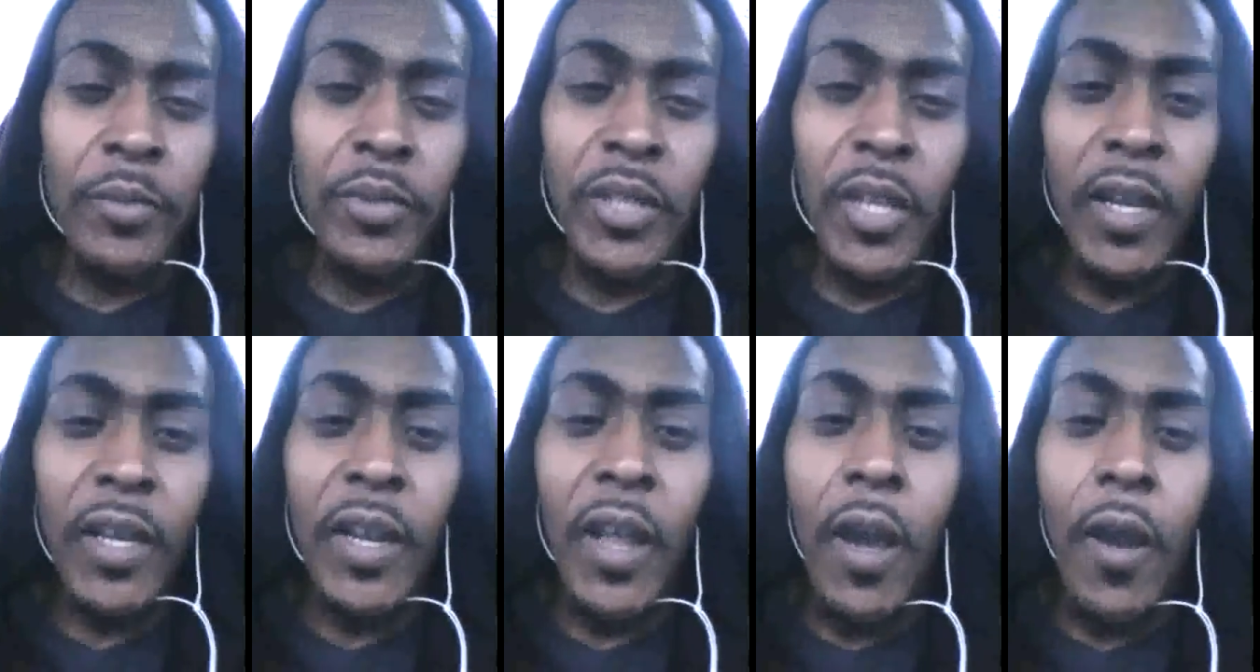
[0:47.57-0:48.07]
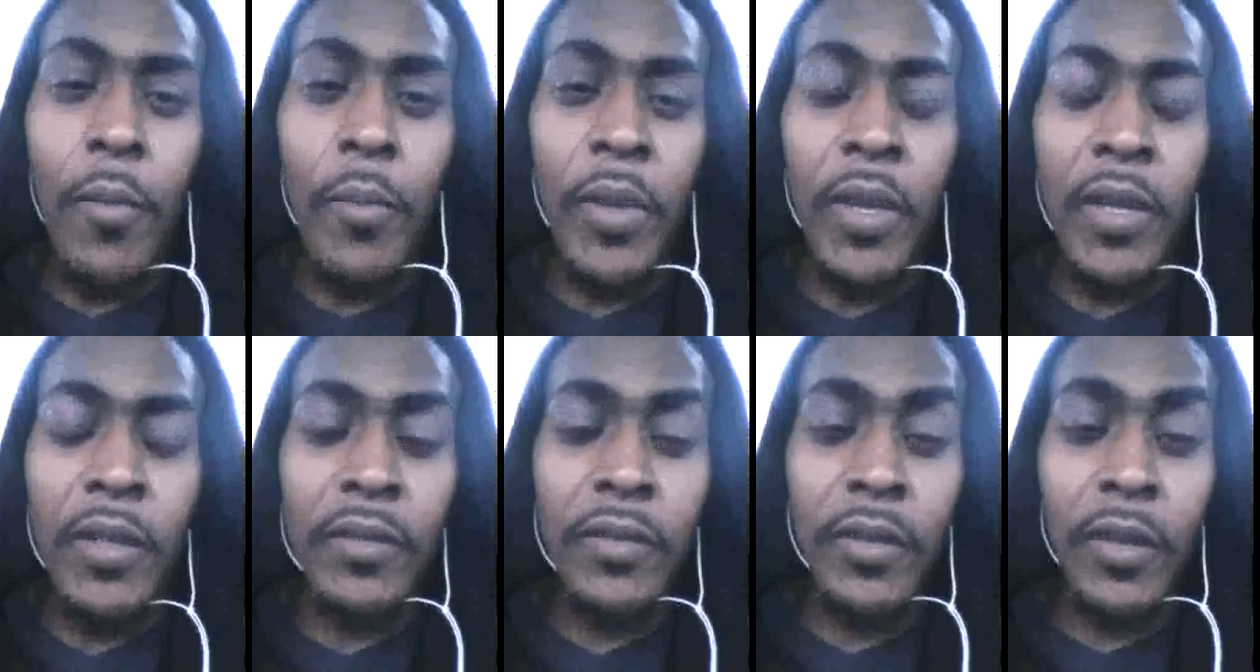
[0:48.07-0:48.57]
Y'all come check
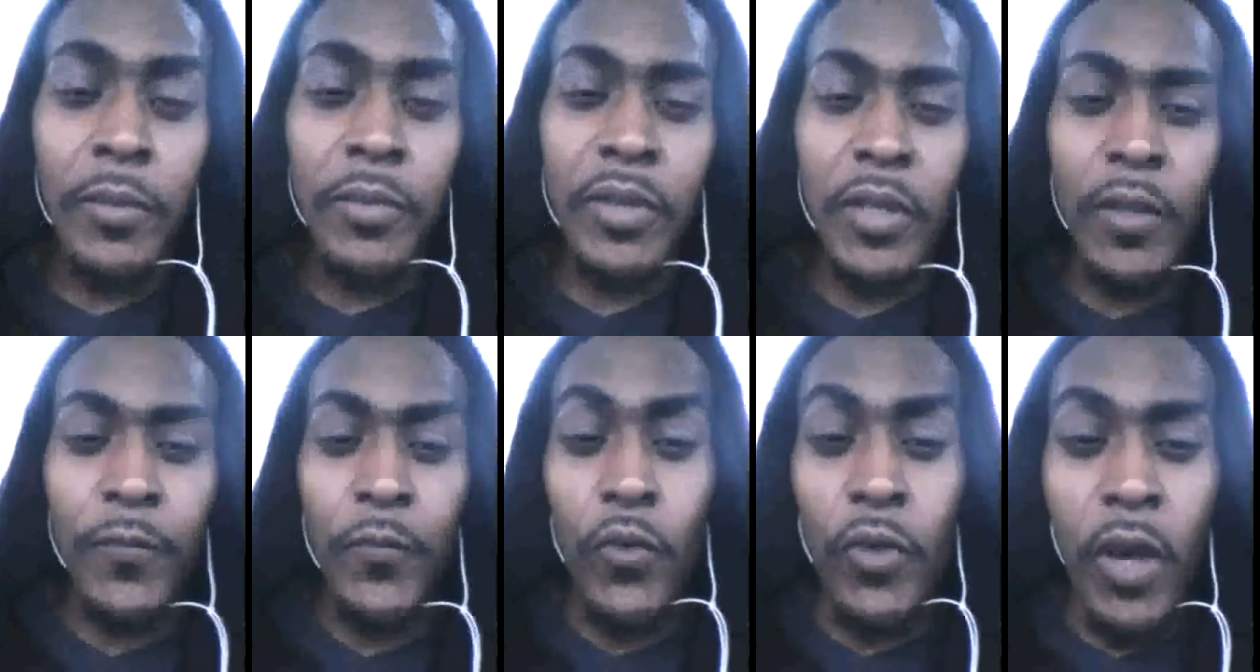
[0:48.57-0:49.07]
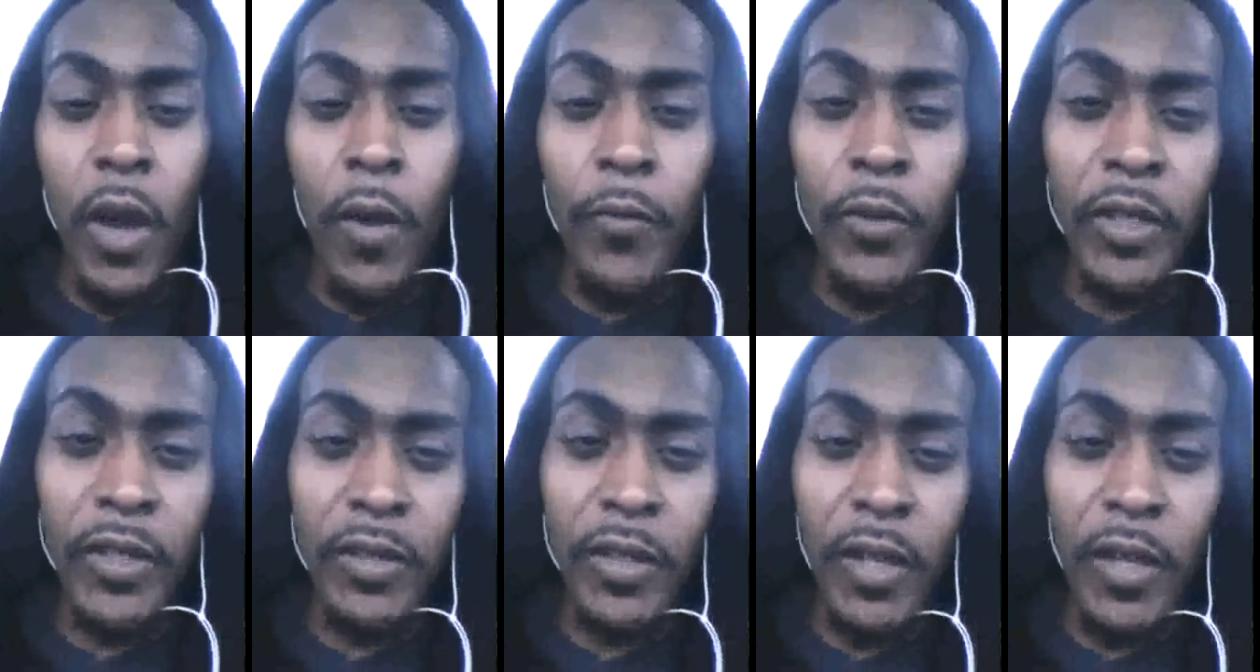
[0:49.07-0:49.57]
it out, man. Come see
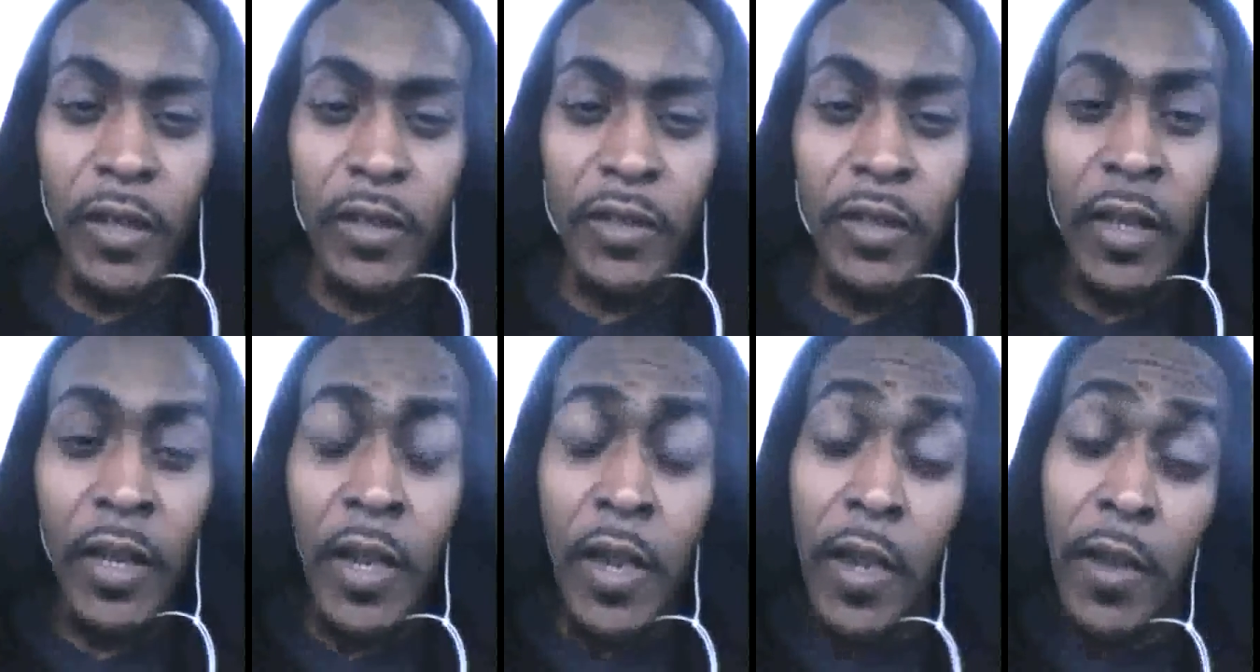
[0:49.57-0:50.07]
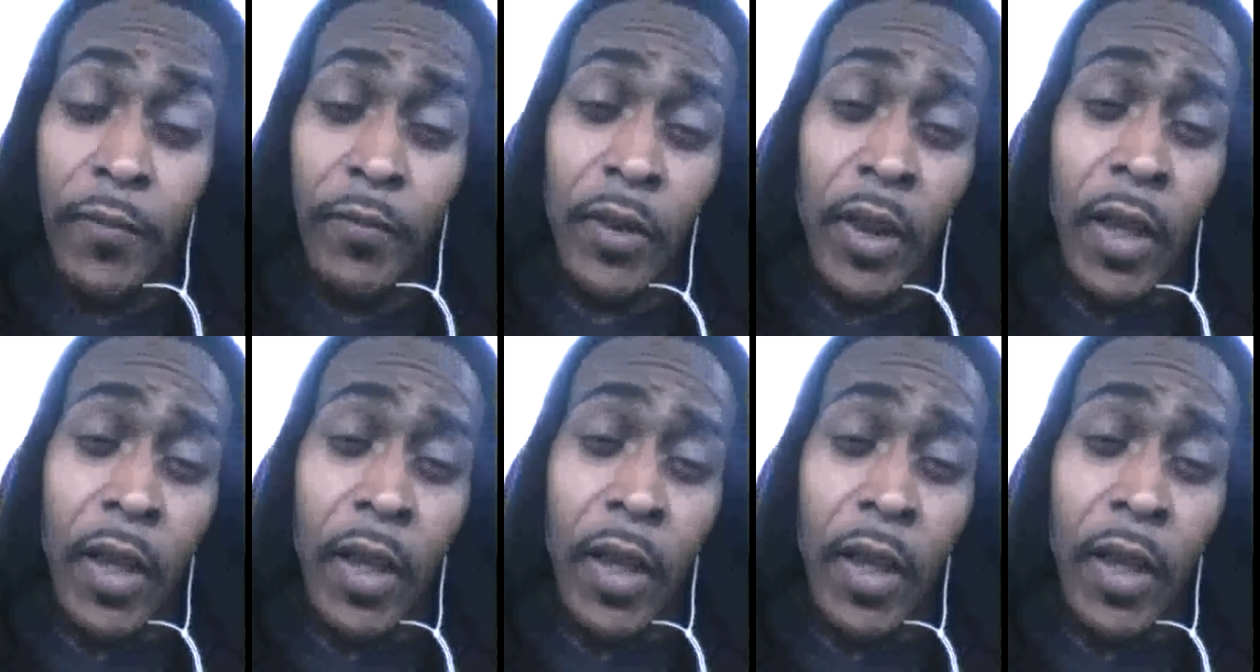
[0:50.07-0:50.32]
if you got what it takes.